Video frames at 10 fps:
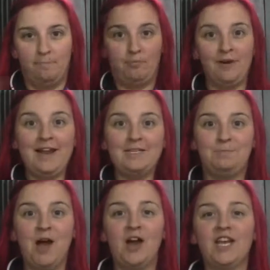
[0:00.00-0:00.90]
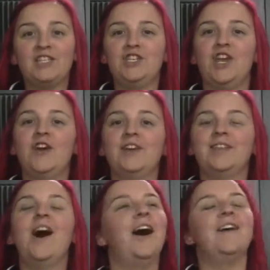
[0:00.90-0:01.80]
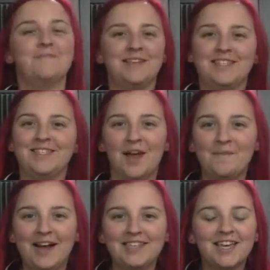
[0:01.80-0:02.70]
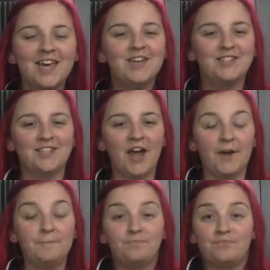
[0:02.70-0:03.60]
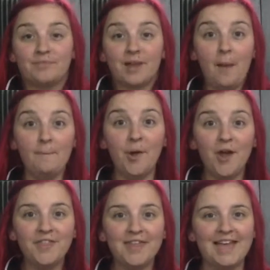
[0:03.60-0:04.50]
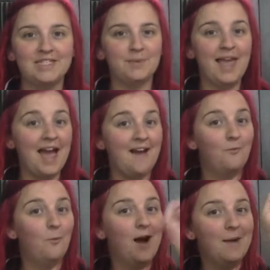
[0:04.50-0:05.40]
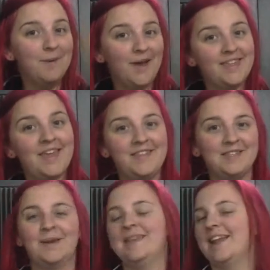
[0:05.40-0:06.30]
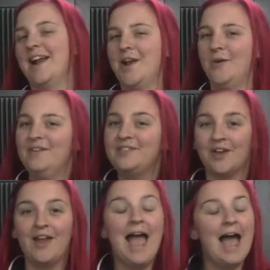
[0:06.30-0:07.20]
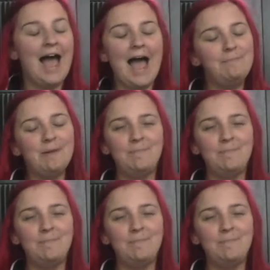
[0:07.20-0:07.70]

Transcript: Bridge Builders news. Oh, I've missed this so much. So, birthdays. We have one birthday this week that I know of, so happy